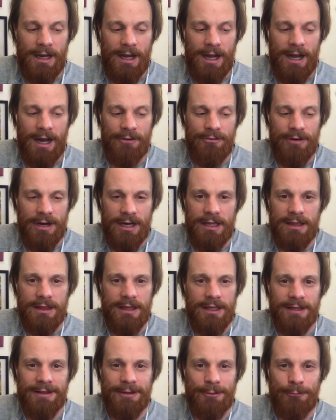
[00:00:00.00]
I really
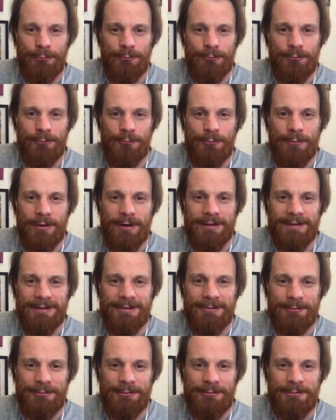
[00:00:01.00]
think that what
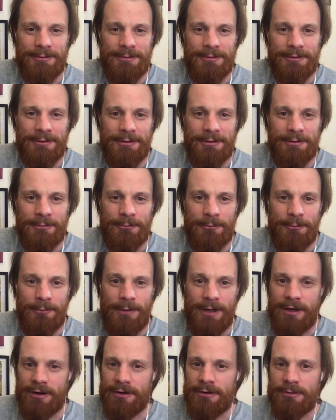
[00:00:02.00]

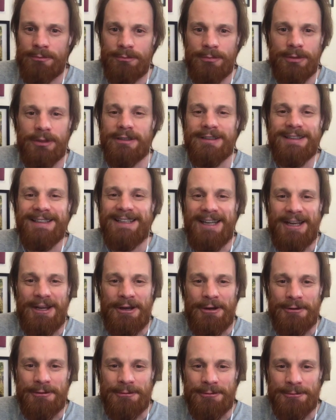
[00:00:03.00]
we are building
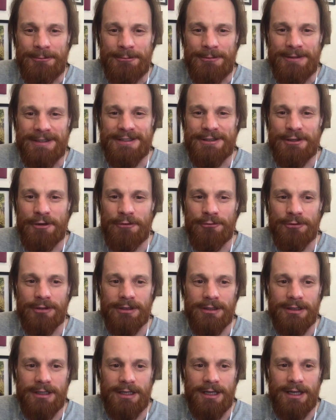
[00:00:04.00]
here with
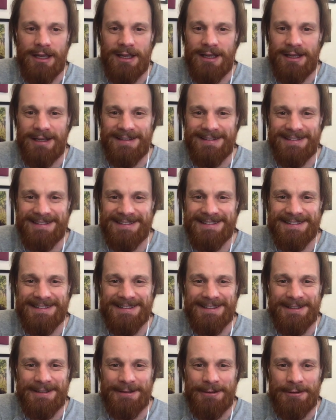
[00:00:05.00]
Sovryn is
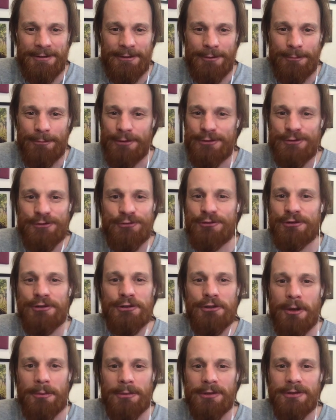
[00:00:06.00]
the most
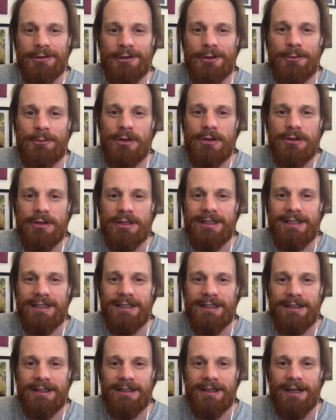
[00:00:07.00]
phenomenal
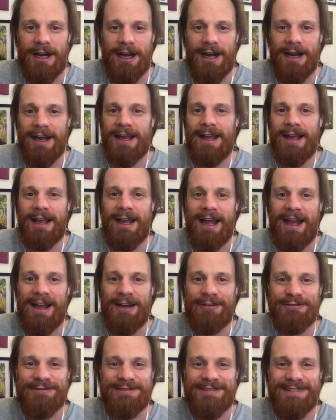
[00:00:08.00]
community I
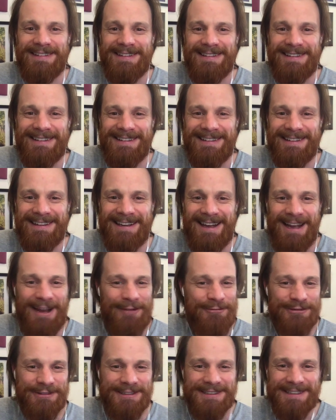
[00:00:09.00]
have
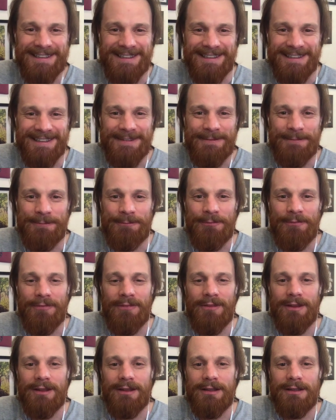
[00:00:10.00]
ever seen.
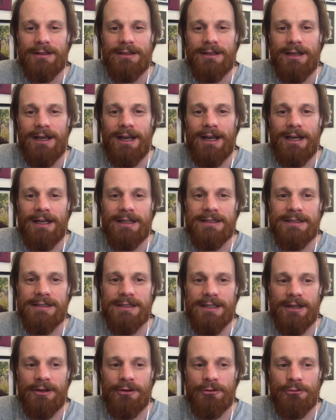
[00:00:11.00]
And it's
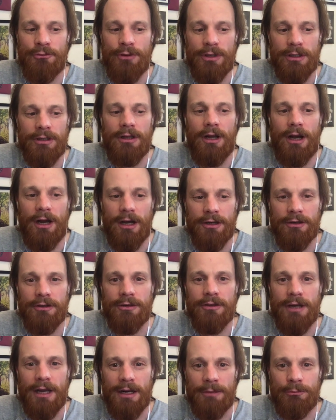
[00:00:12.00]
a real
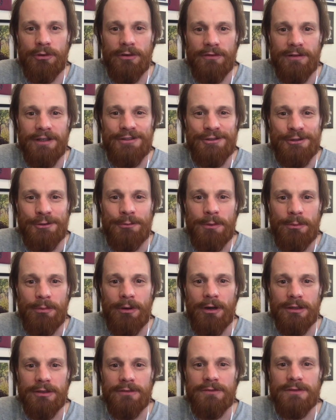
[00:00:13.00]
honor and privilege to be
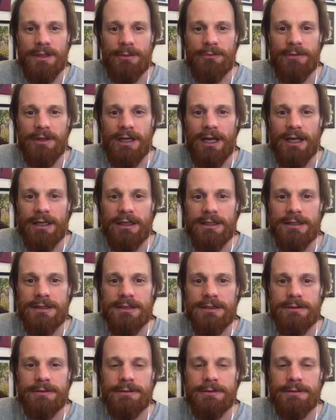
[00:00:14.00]
part of something like this.